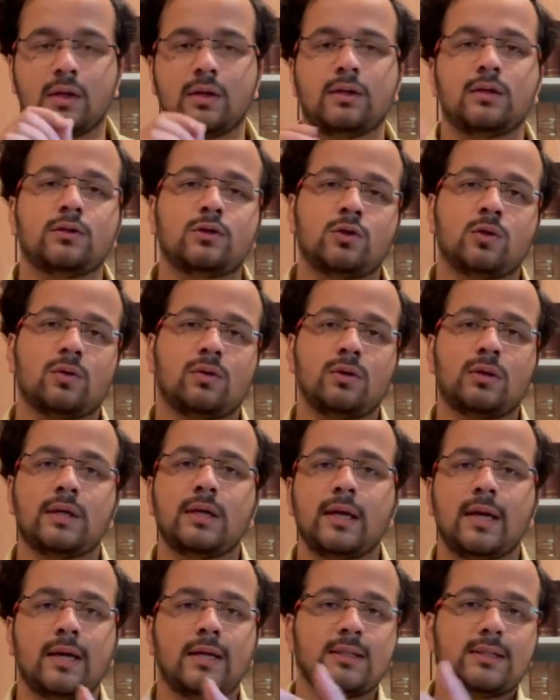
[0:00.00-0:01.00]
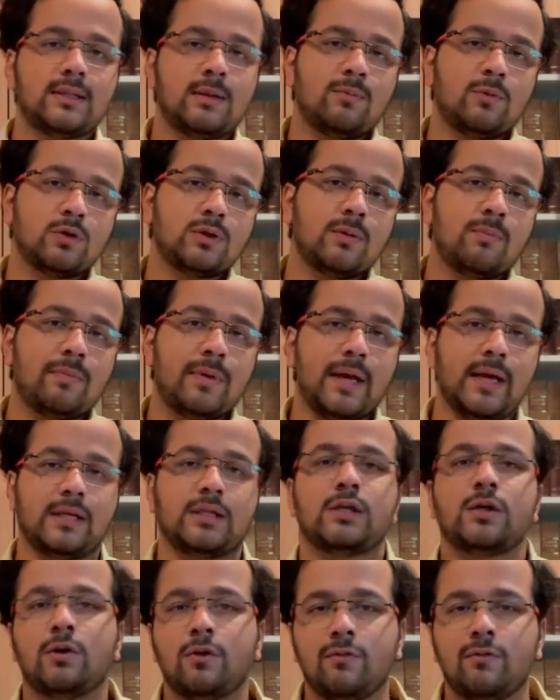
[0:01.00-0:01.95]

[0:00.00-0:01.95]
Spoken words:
so here is suppose a page,